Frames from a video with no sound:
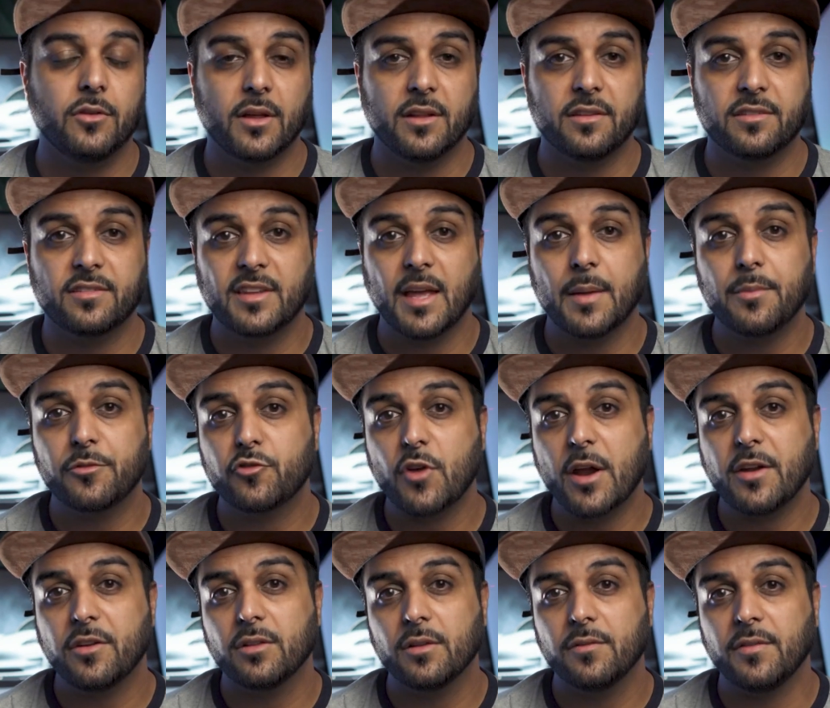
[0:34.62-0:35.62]
can skip
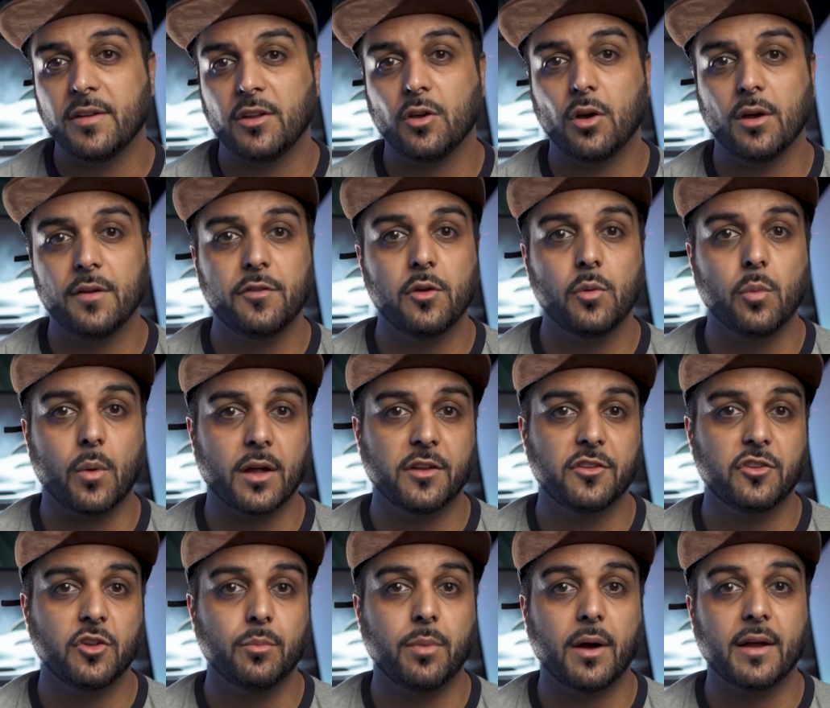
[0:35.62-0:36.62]
straight to the video if you want
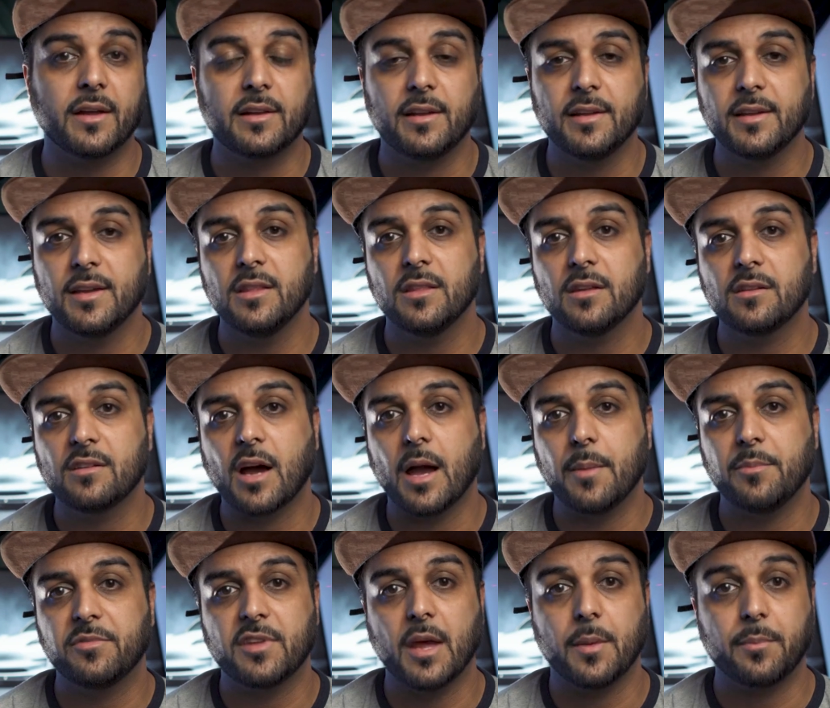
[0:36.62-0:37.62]
to by clicking the
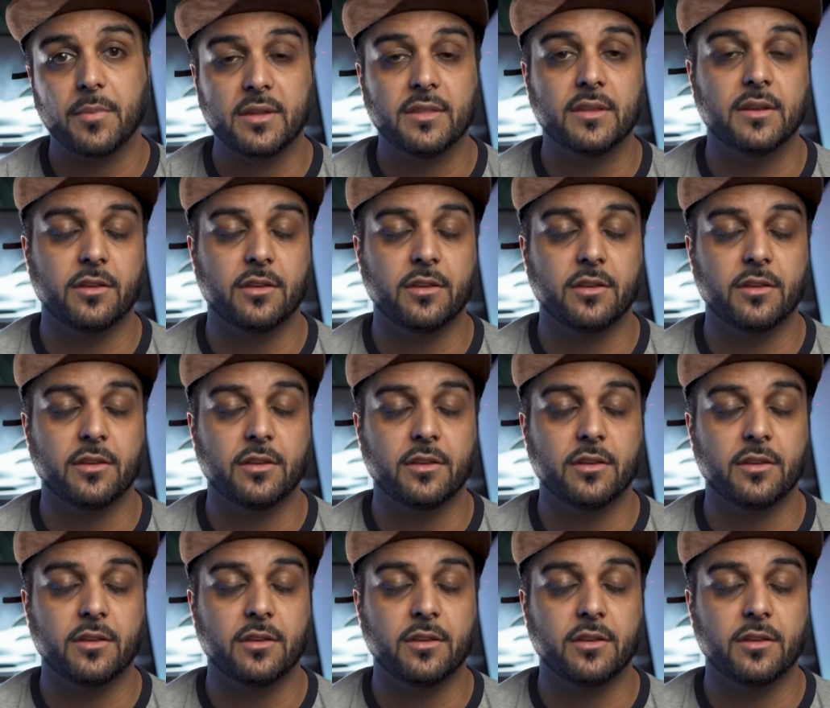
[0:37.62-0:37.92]
timestamp in the